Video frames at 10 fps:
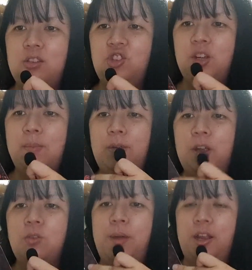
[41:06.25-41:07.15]
She
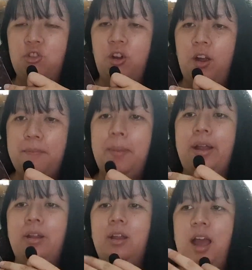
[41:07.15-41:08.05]
killed Petra,
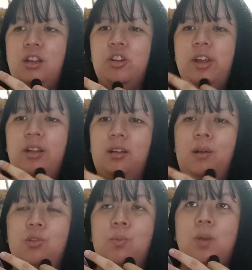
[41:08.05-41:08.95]
but actually it turned
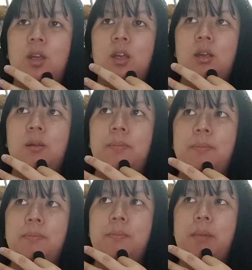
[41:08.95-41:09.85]
out to be
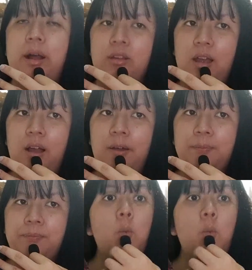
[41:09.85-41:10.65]
Martha,